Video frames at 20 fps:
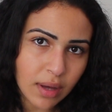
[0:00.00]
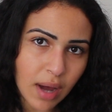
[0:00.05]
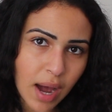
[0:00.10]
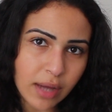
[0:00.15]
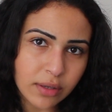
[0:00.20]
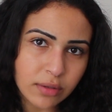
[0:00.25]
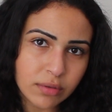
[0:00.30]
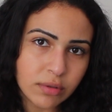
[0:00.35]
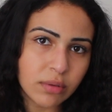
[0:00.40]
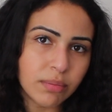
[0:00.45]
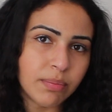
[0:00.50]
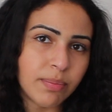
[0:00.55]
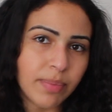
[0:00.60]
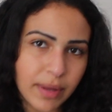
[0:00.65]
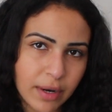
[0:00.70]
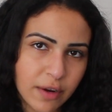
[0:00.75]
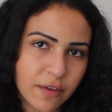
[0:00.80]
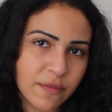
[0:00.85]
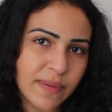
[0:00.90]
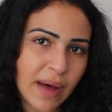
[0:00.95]
I do a
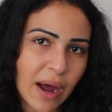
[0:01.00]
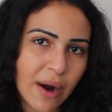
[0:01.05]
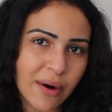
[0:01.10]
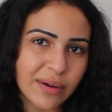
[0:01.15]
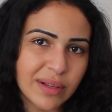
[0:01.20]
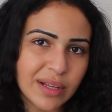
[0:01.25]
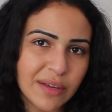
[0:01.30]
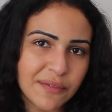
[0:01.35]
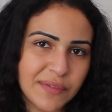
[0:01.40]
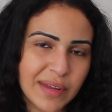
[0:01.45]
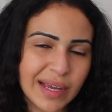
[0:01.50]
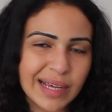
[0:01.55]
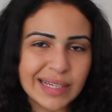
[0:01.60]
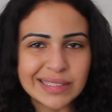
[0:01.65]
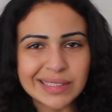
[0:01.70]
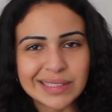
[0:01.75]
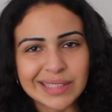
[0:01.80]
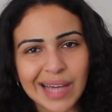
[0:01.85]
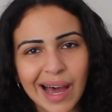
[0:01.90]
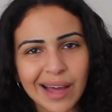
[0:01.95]
bit of powerlifting
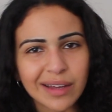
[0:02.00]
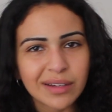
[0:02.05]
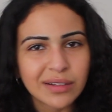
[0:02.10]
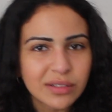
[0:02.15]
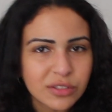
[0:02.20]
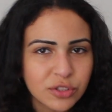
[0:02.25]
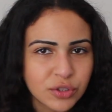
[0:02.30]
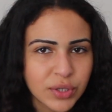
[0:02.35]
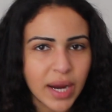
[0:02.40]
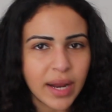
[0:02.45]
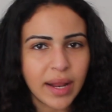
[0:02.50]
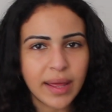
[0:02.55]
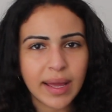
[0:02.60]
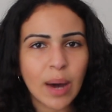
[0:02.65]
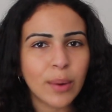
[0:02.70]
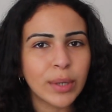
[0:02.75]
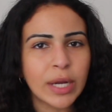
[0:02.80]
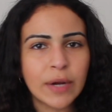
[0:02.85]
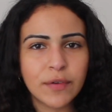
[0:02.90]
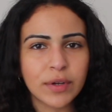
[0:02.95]
style training.
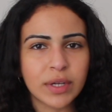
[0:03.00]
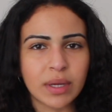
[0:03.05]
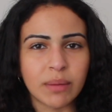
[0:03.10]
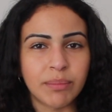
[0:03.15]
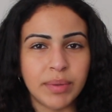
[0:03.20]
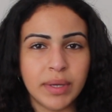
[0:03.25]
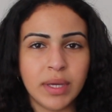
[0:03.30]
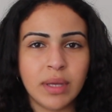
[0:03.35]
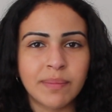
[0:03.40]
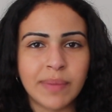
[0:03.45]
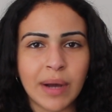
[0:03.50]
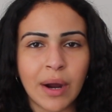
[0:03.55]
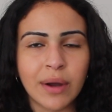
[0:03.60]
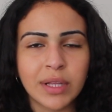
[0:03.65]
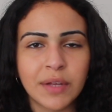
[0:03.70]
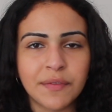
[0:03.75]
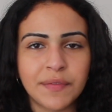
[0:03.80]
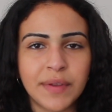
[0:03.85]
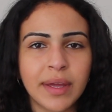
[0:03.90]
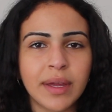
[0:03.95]
I would never compete in
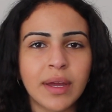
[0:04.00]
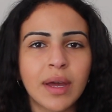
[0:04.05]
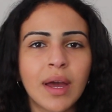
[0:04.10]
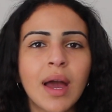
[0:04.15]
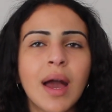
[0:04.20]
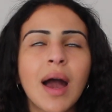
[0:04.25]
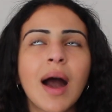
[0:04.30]
powerlifting.